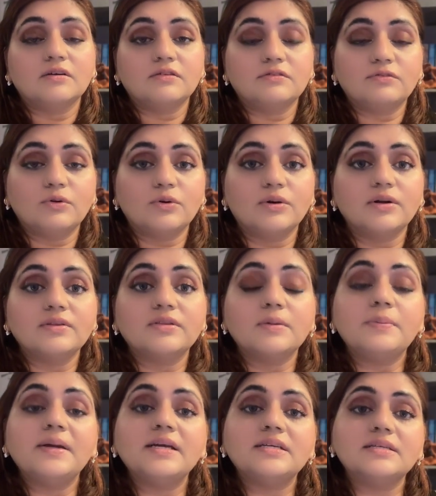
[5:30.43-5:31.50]
four, the
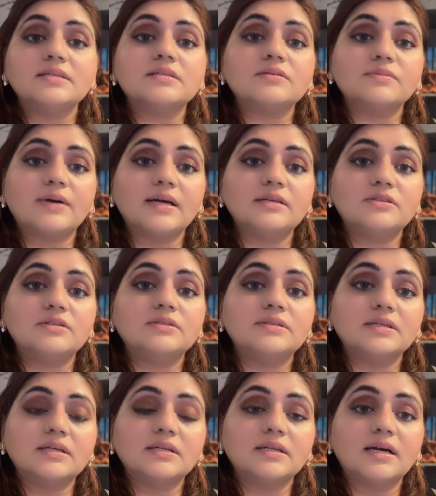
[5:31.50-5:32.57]
patient's right to
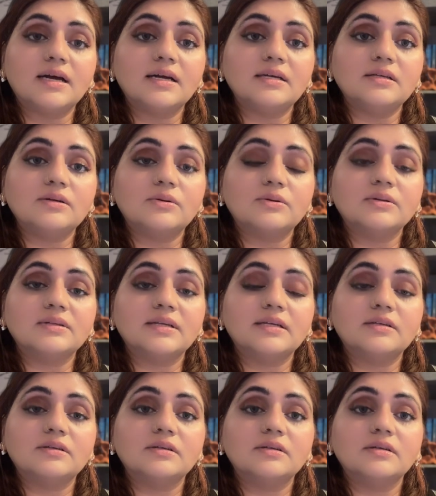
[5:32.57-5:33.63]
decline or
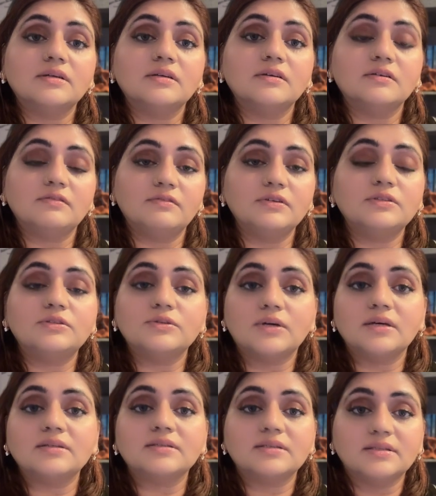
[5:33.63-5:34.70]
later
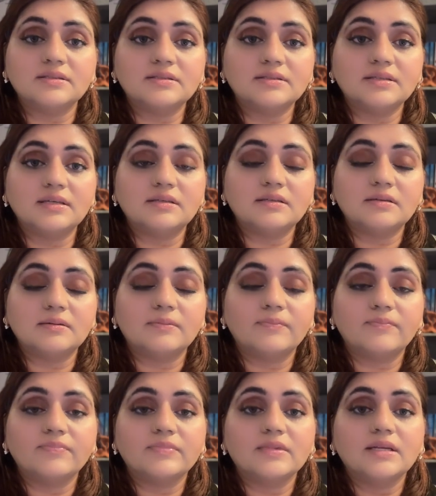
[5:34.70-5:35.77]
withdraw the consent.
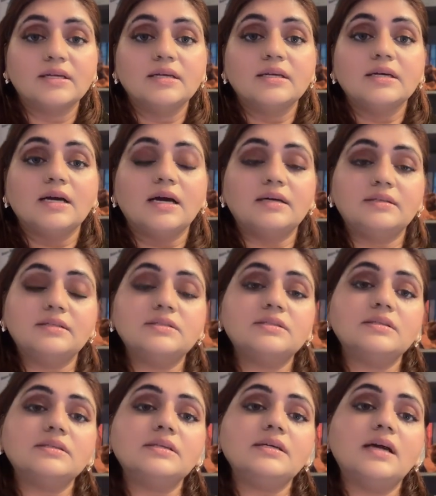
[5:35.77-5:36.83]

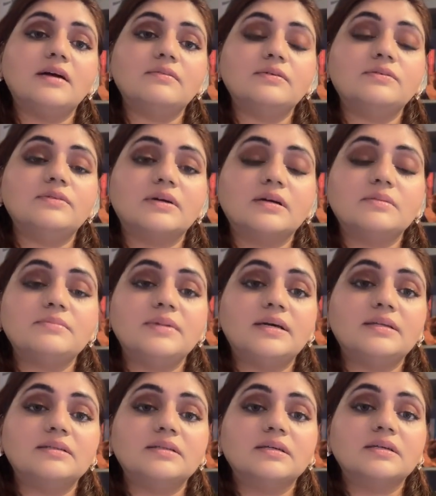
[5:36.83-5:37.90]
Additionally, I would
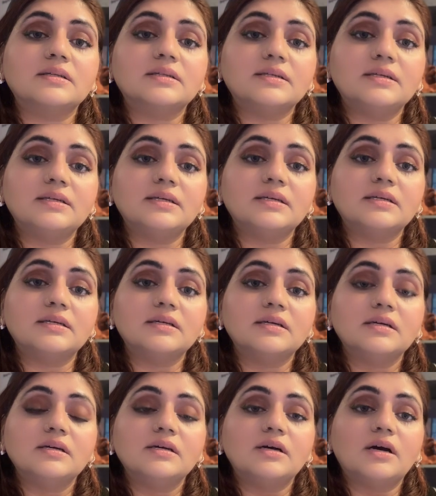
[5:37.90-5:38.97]
recommend the clinic
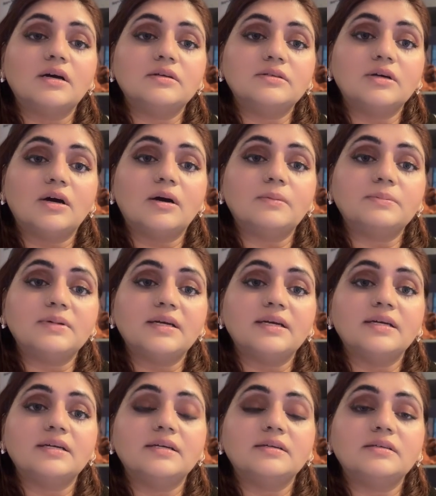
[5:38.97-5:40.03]
adopt
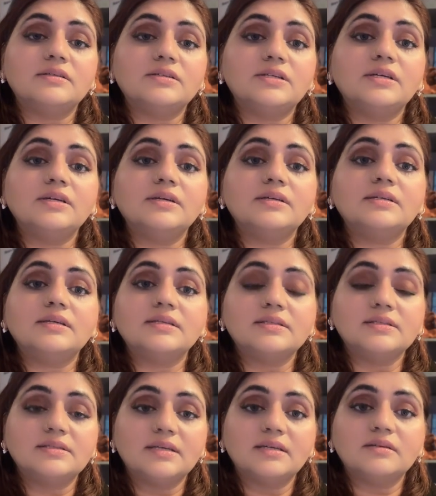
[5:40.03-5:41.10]
a tiered
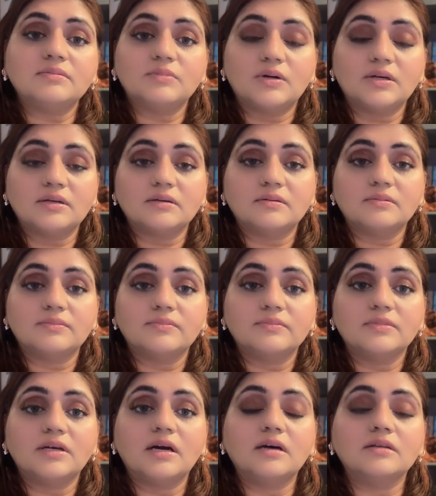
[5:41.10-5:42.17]
consent model,
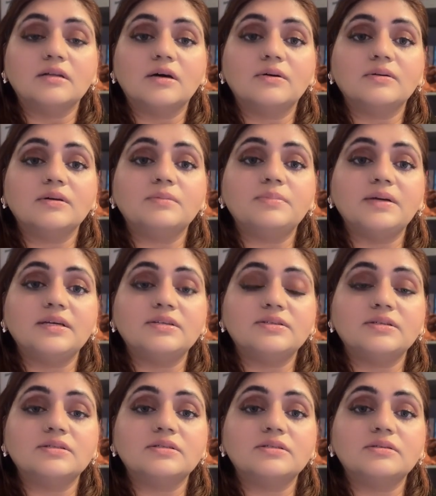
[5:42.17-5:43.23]
allowing
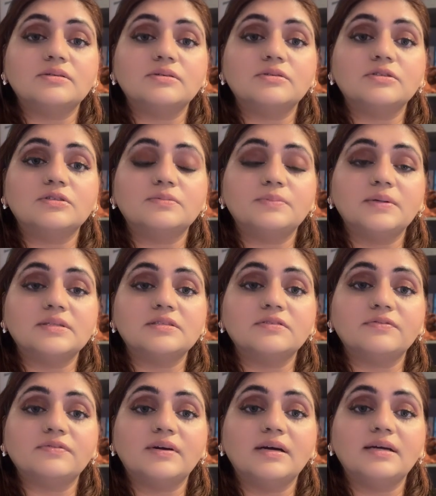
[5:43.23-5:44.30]
patients to
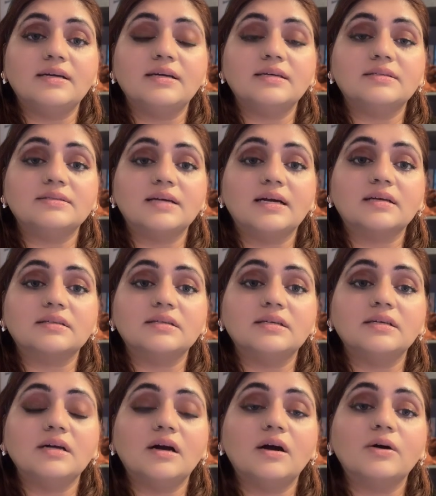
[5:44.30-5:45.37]
specify exactly
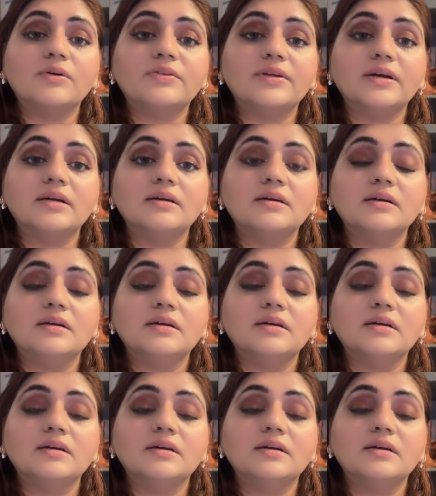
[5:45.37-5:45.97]
how their